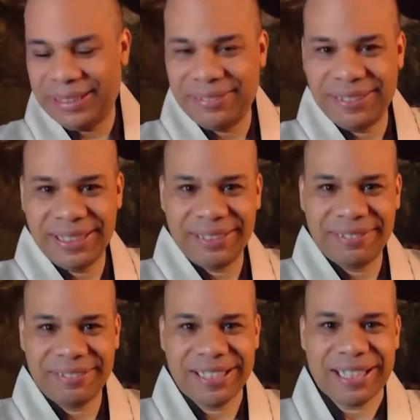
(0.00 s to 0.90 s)
Let's see
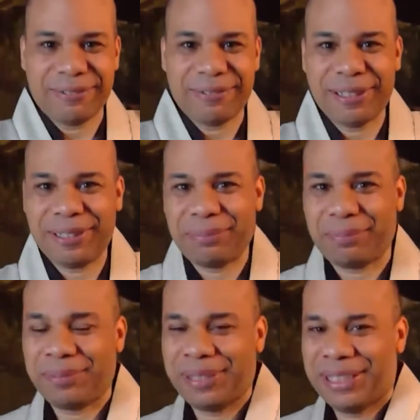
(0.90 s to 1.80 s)
what we have
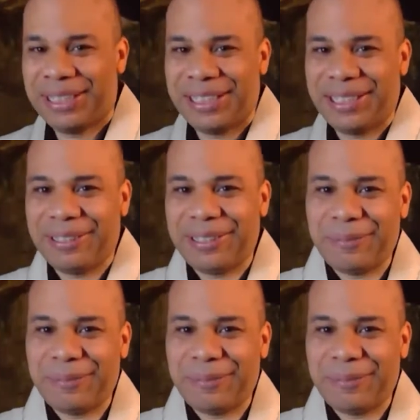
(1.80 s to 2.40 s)
in